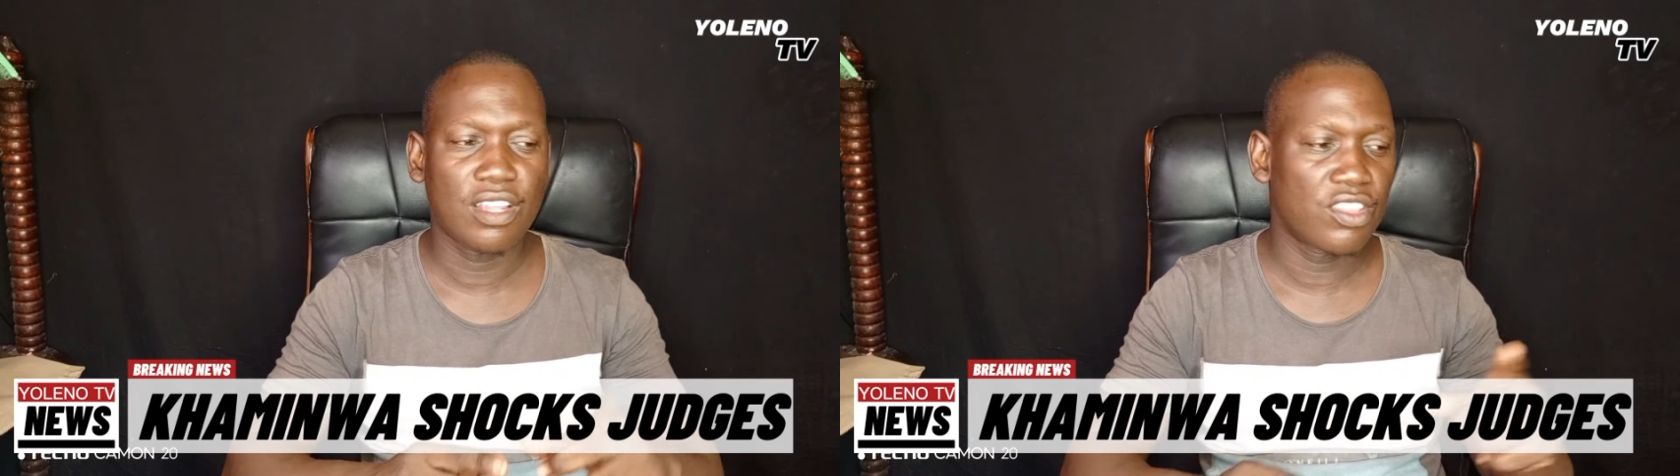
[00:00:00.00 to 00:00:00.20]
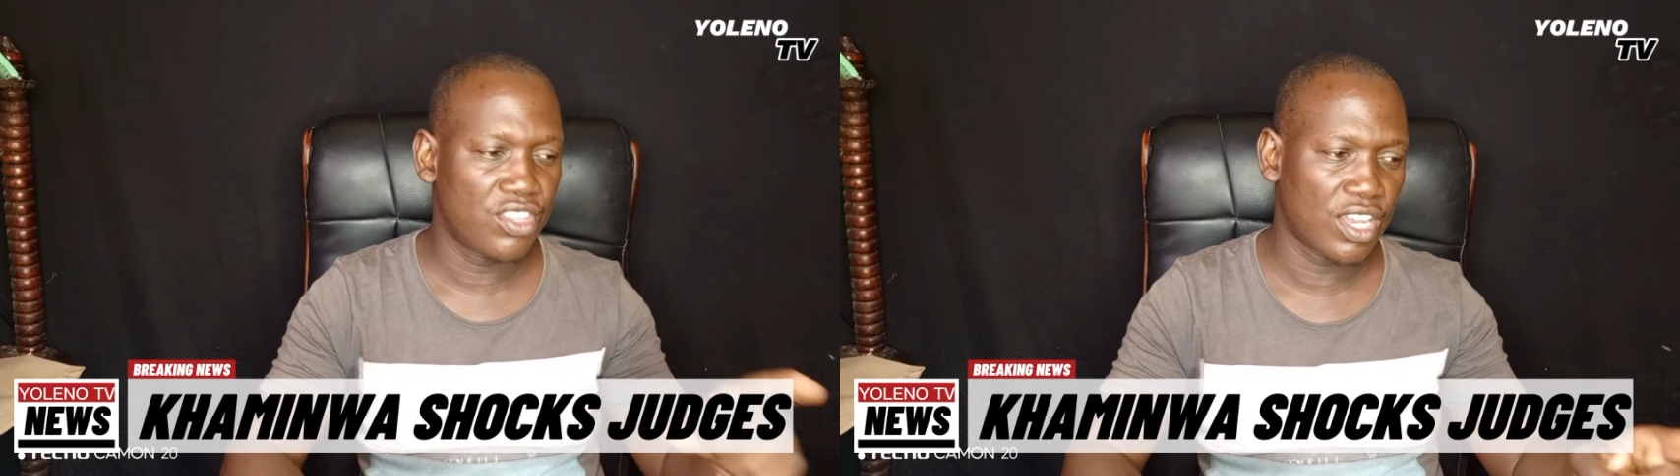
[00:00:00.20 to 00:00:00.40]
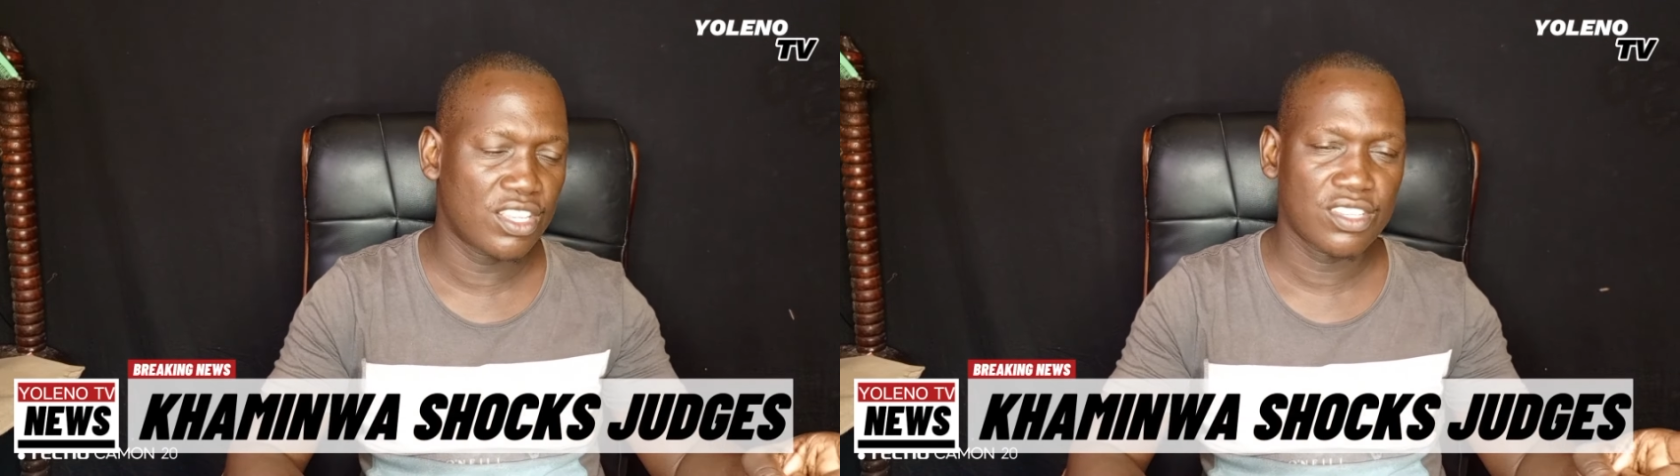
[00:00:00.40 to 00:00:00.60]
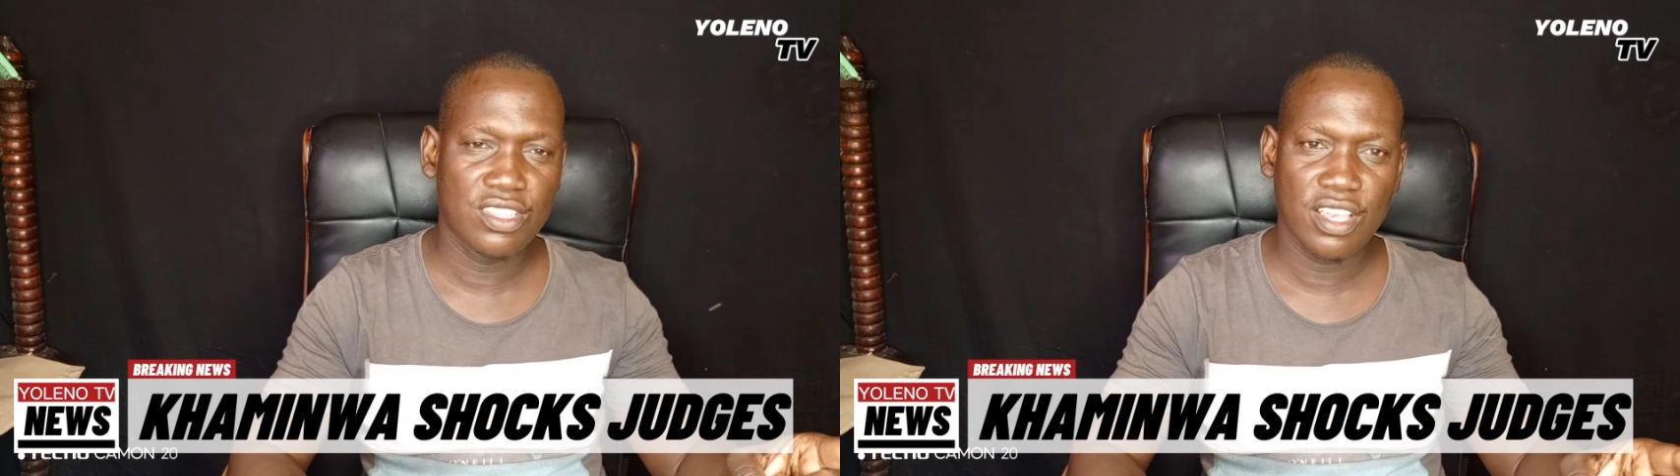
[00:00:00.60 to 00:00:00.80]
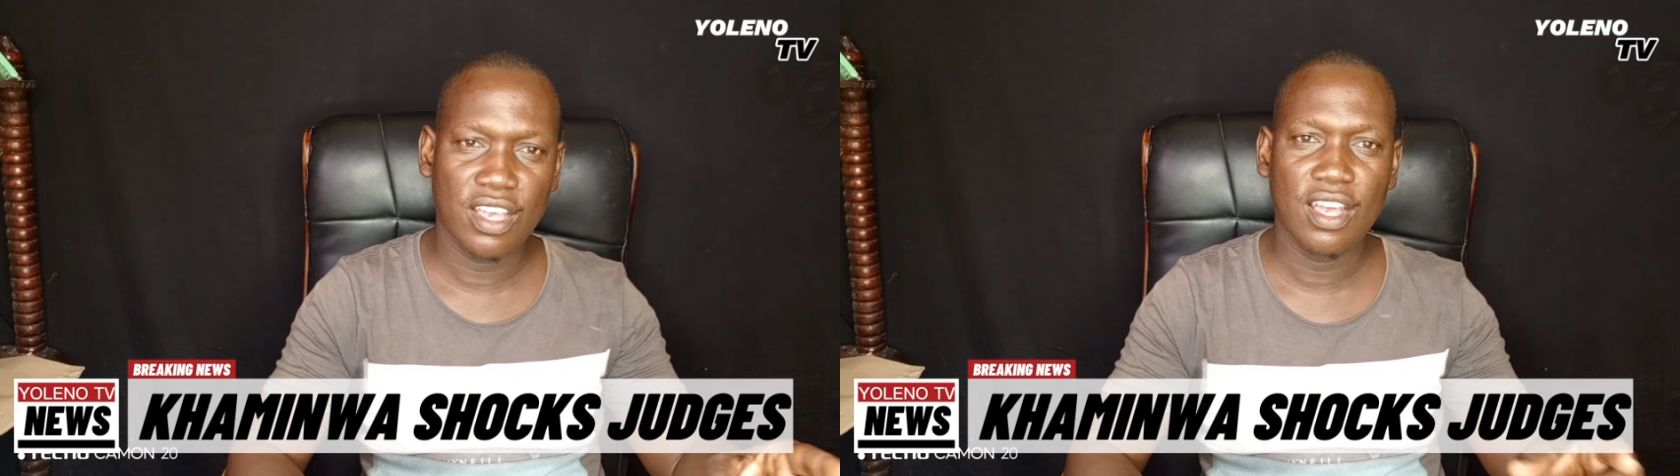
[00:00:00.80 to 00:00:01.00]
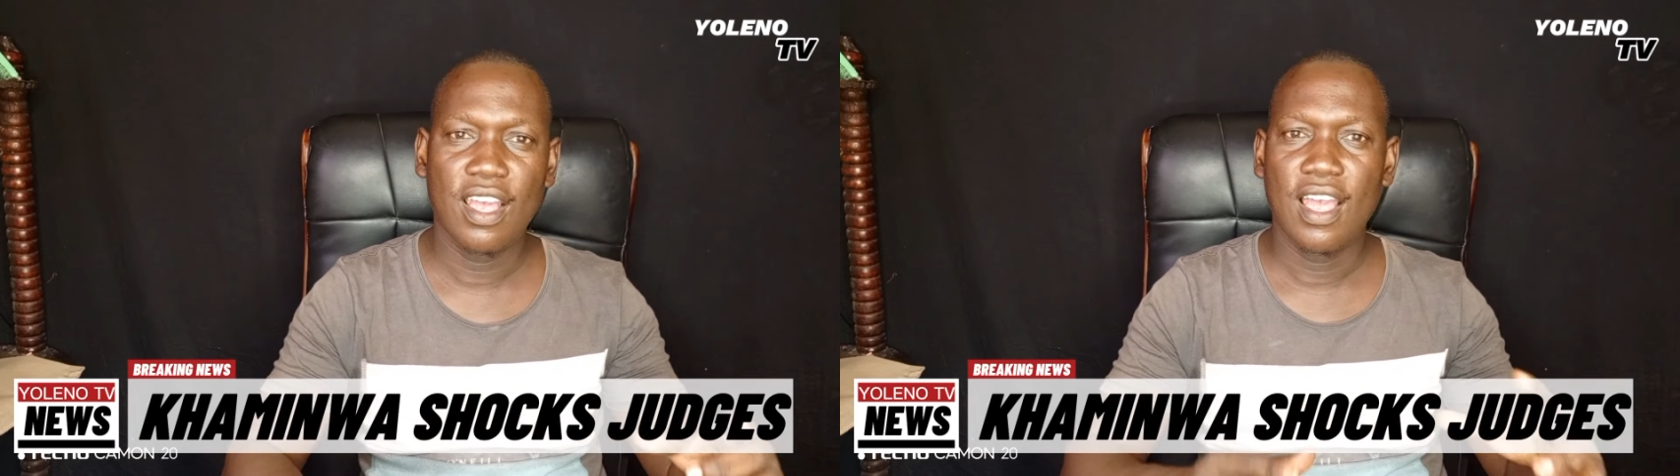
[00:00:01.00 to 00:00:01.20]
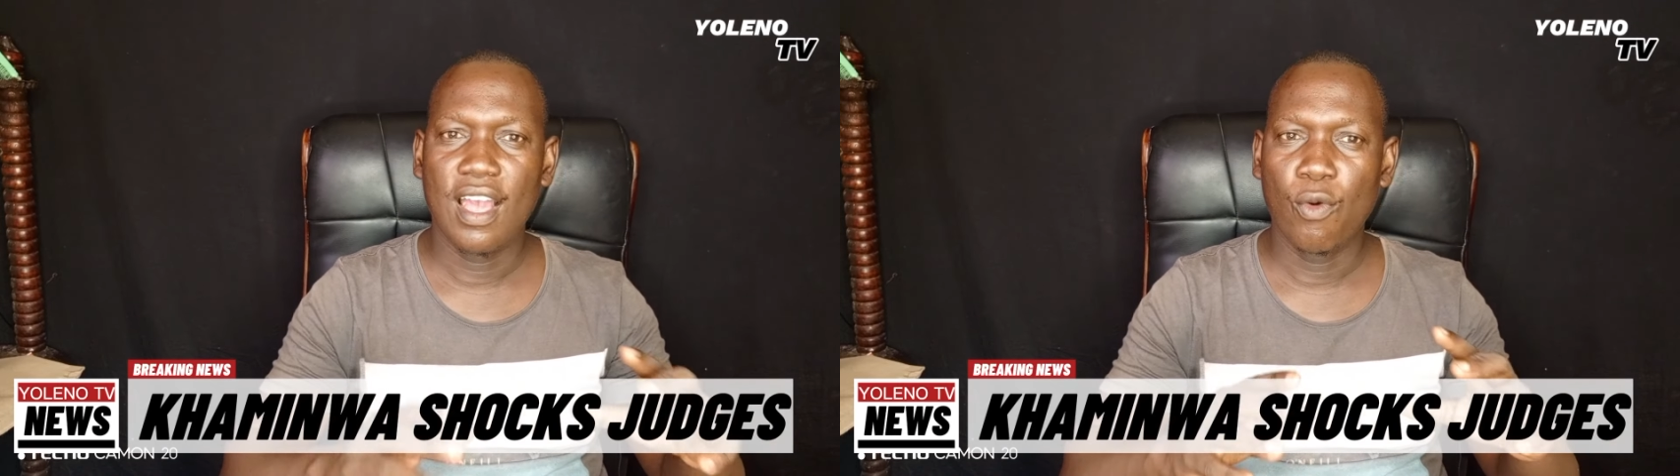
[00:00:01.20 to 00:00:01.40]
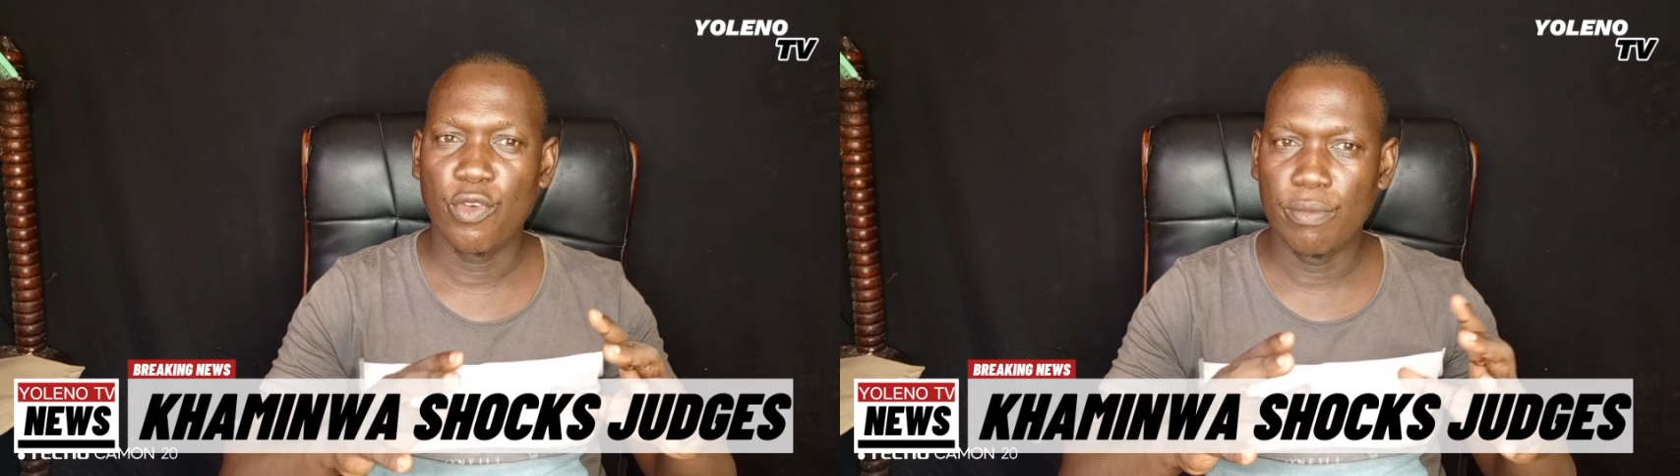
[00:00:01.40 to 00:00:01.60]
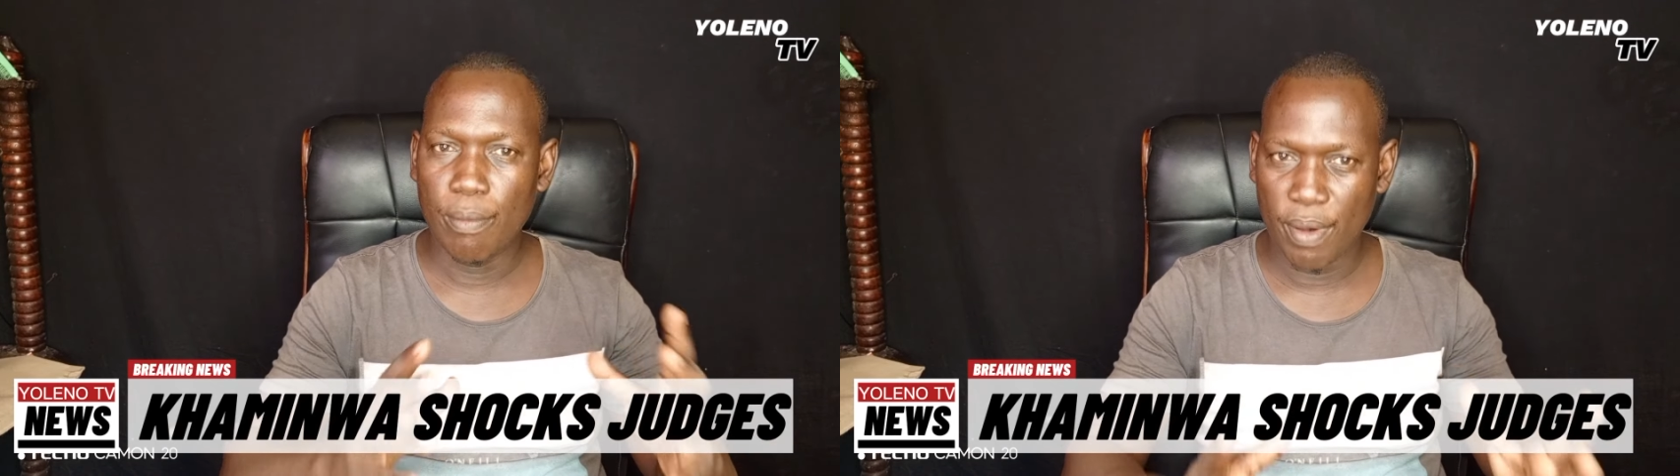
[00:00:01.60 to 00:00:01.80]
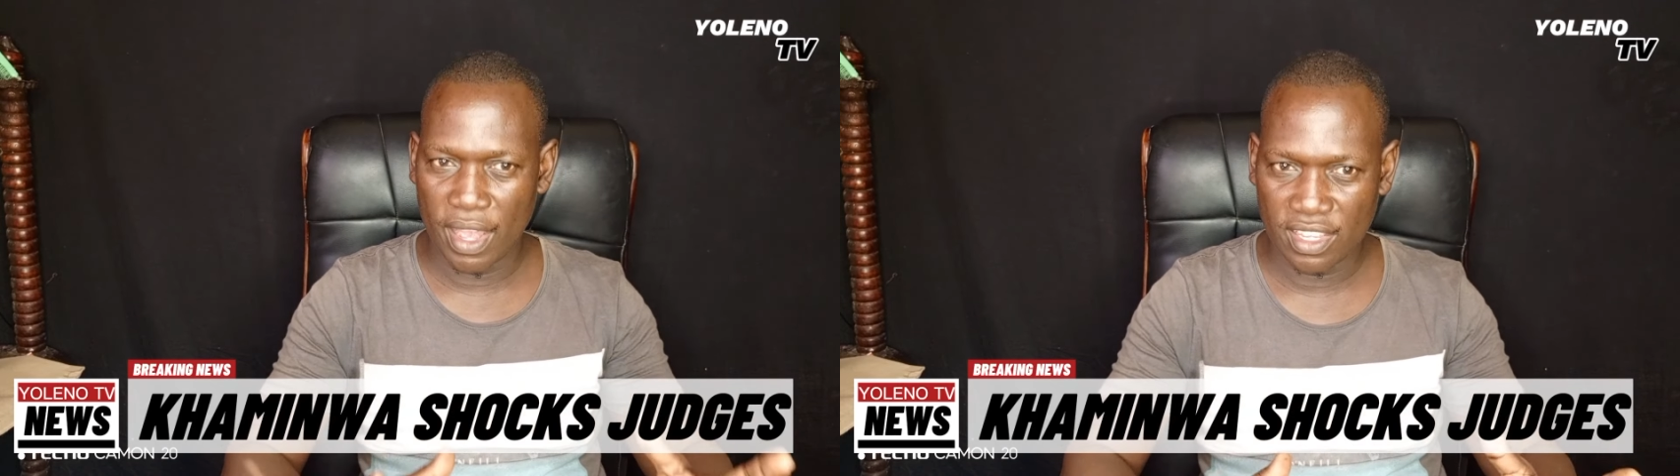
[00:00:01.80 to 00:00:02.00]
that the judges there will
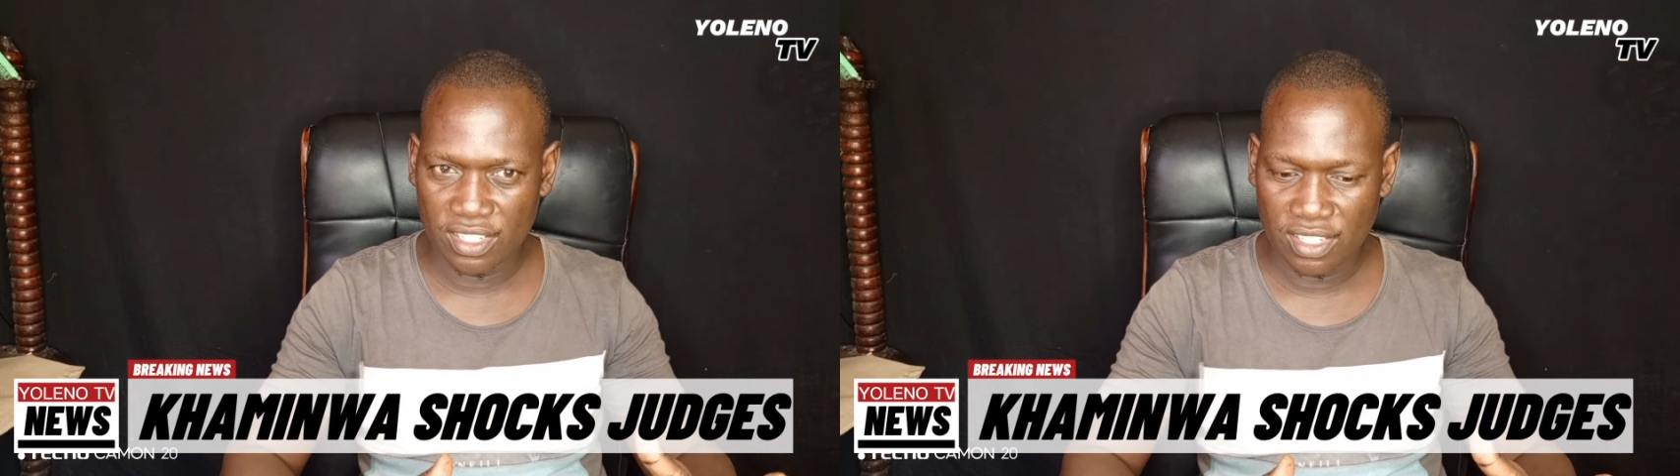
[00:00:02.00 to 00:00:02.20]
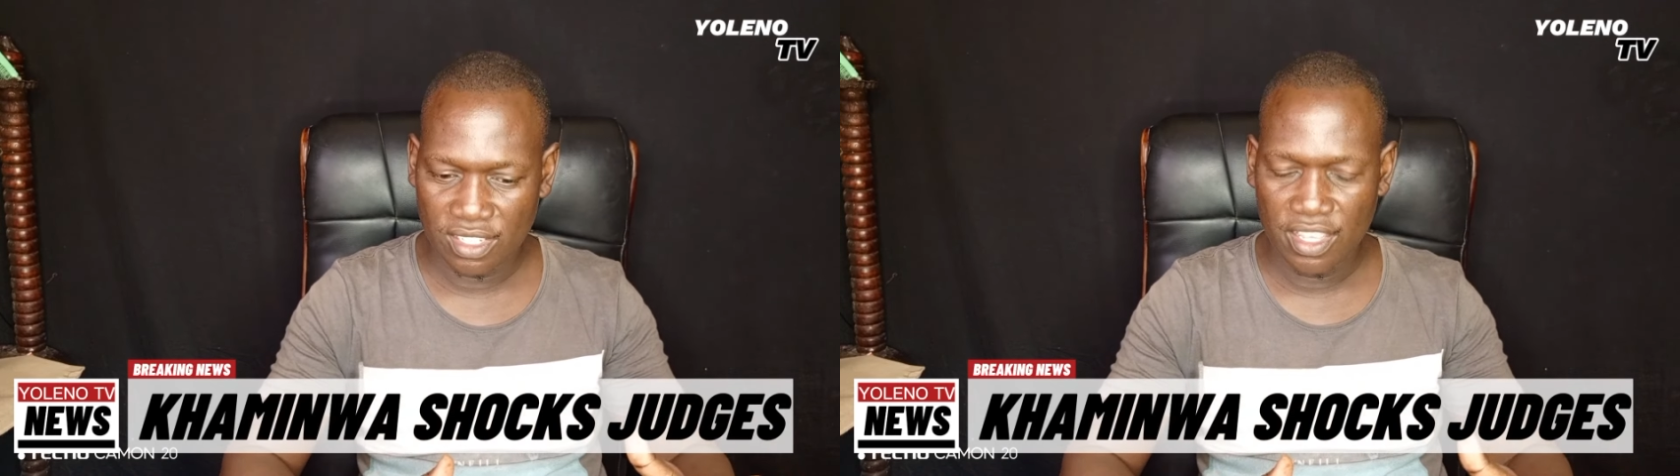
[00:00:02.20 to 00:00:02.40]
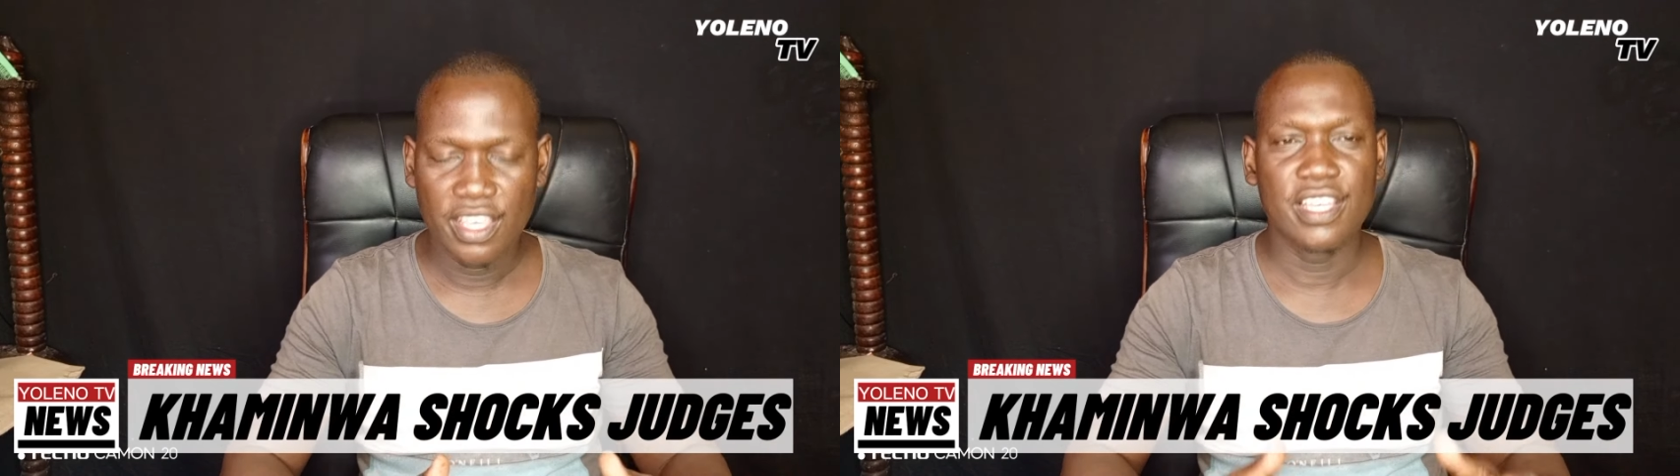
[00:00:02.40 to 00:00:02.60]
be biased.